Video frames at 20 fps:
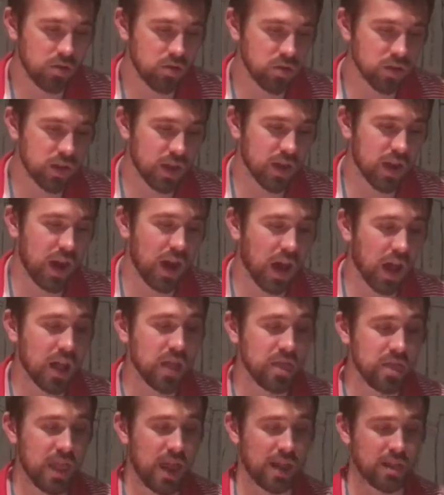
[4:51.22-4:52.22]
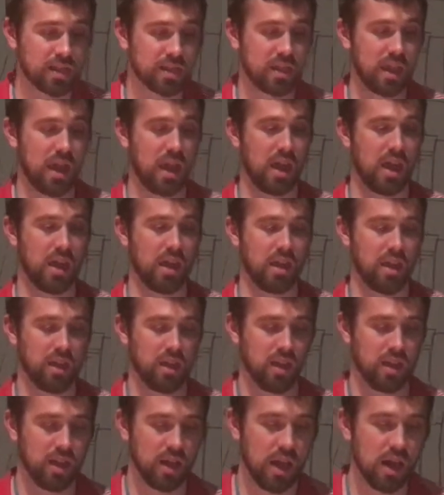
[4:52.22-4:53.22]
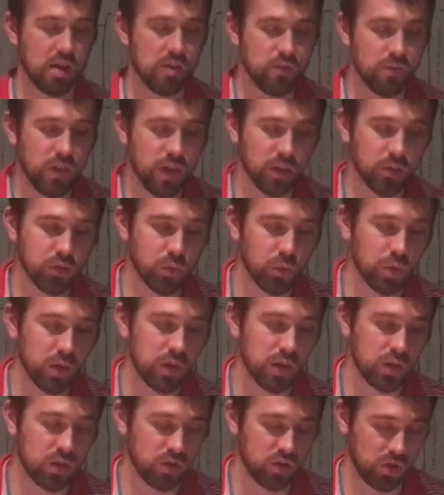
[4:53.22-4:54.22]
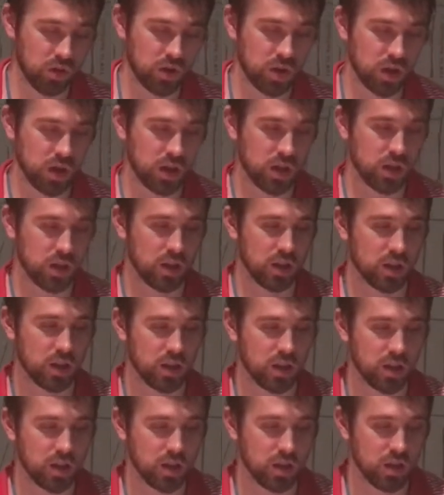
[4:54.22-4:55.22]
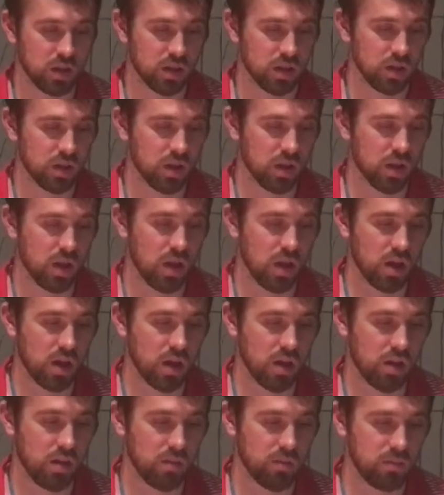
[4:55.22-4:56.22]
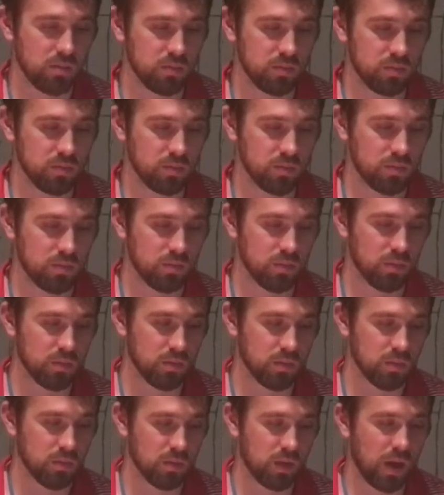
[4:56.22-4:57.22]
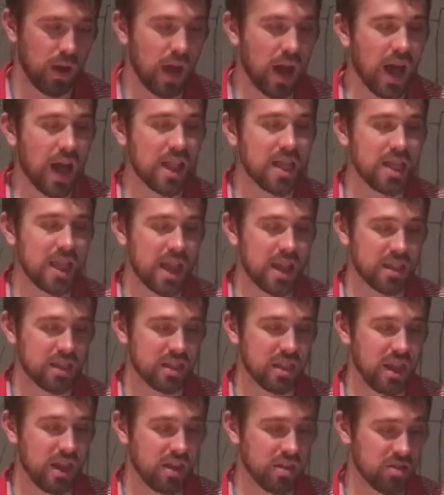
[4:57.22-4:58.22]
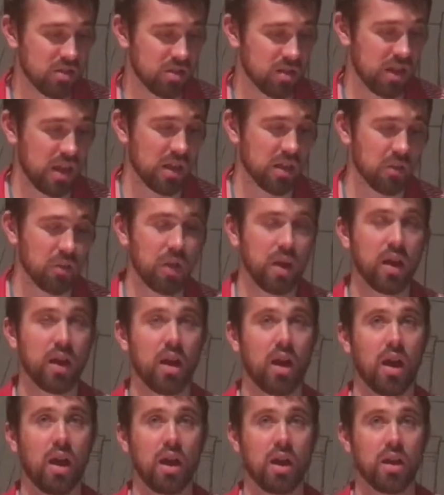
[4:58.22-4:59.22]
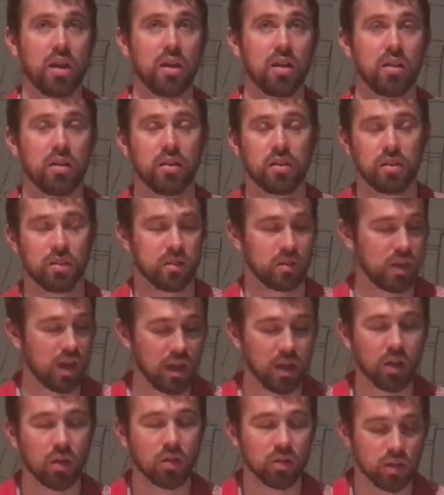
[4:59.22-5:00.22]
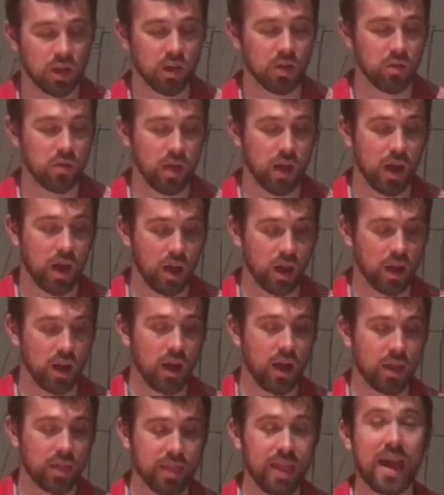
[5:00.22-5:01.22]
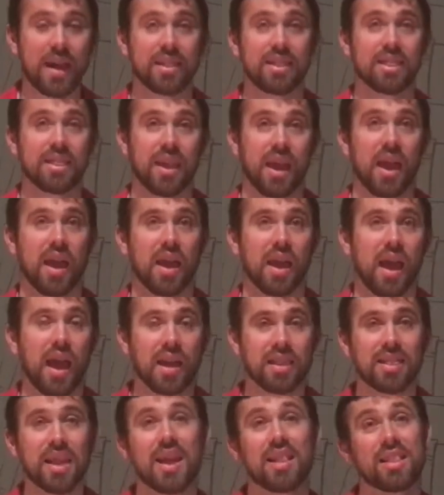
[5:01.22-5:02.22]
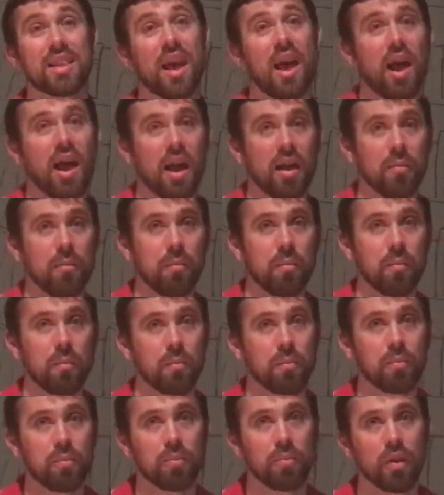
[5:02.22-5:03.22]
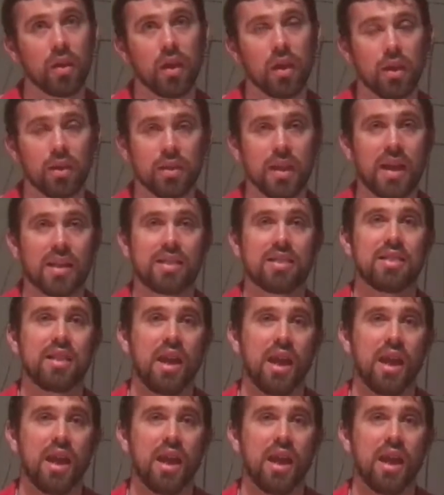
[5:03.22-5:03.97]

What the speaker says: And you said on that day, I felt really dirty. On that day, just take away on. takeaway on that day, at that time, that